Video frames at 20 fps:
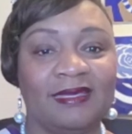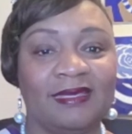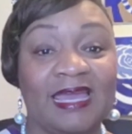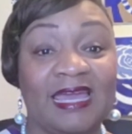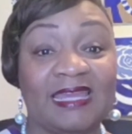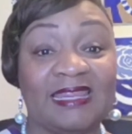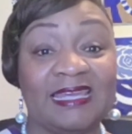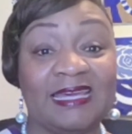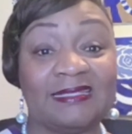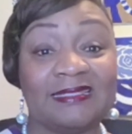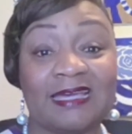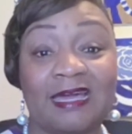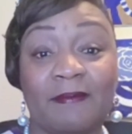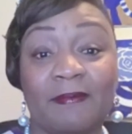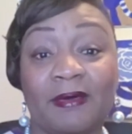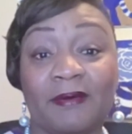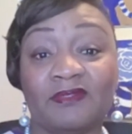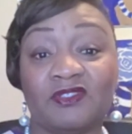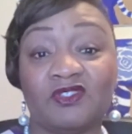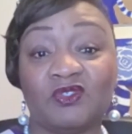At that time,
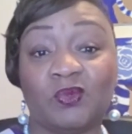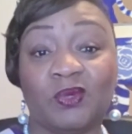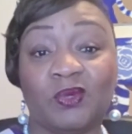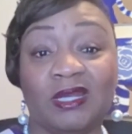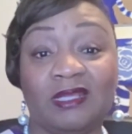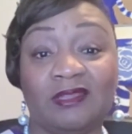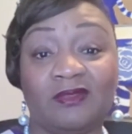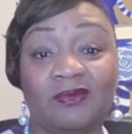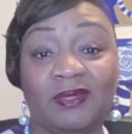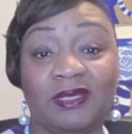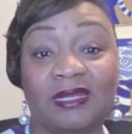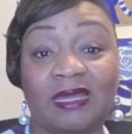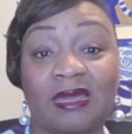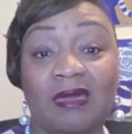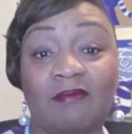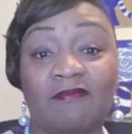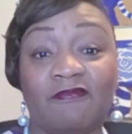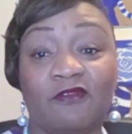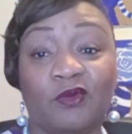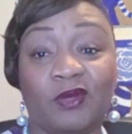I was 23. Now
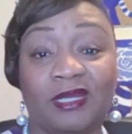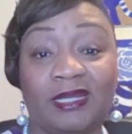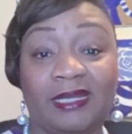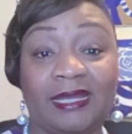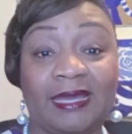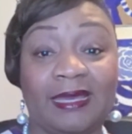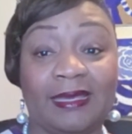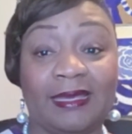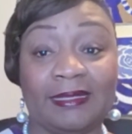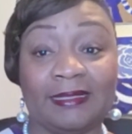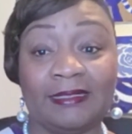I'm 49.